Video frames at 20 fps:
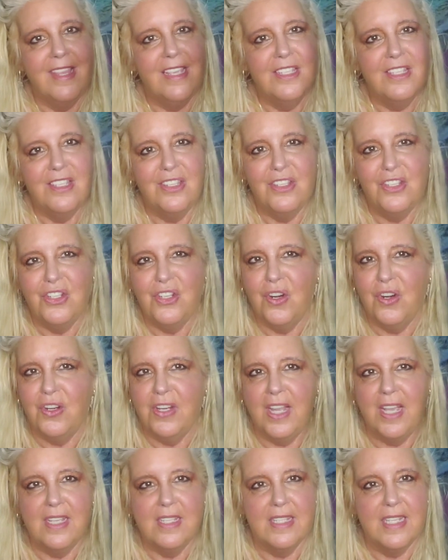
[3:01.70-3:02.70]
This is your
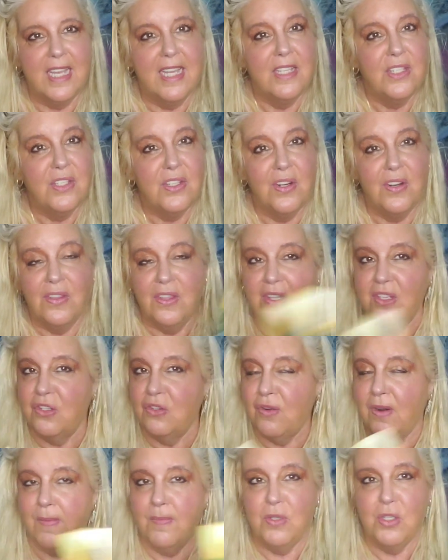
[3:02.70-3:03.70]
yes answer. This
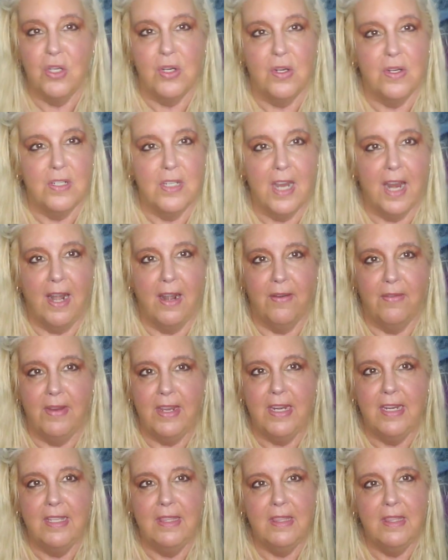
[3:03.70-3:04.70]
trumps your entire
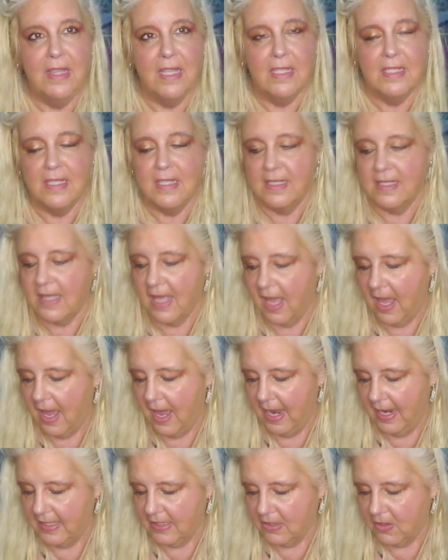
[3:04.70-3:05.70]
reading. This is the
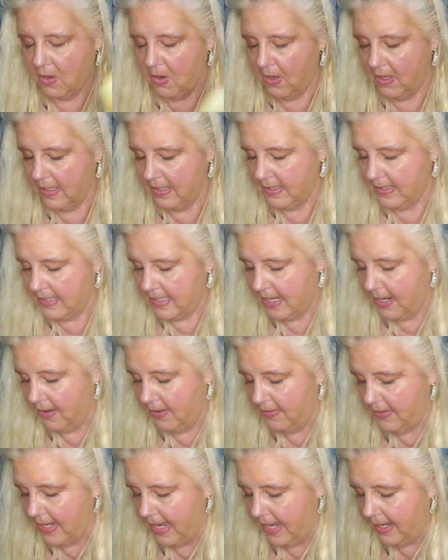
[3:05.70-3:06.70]
highest card in the
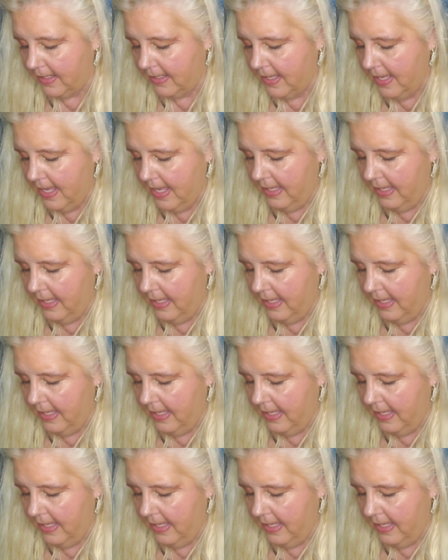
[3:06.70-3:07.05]
tarot deck.